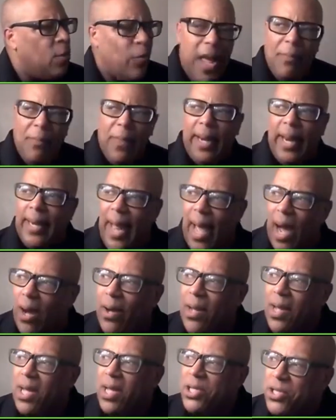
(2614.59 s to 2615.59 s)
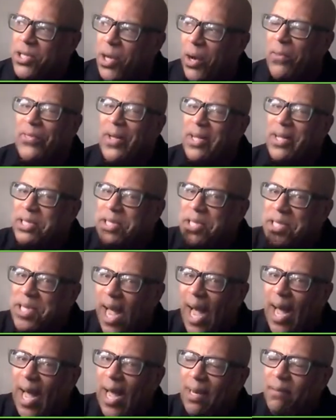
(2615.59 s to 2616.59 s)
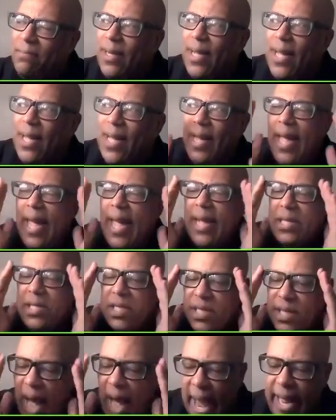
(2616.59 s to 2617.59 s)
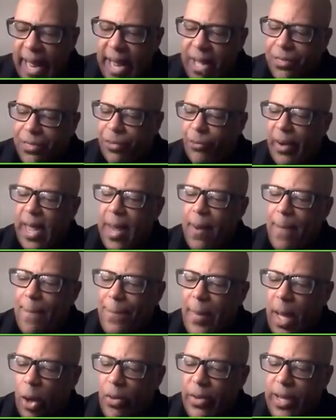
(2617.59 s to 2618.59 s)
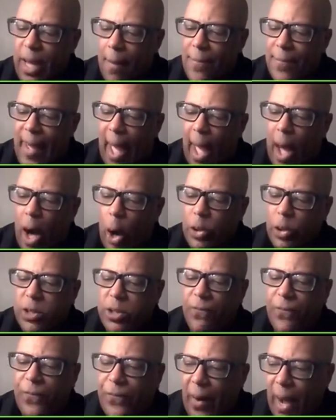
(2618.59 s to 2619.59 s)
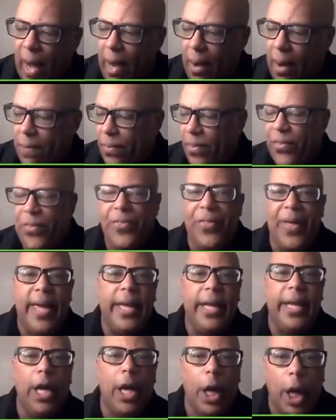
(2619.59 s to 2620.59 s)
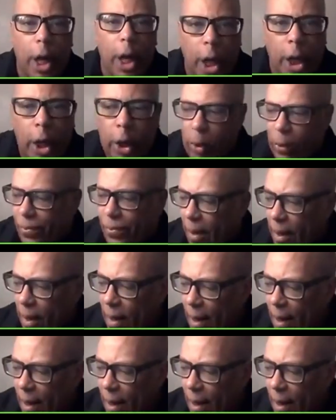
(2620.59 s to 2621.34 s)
Wait a minute now. So the sun is 93 million miles from the earth.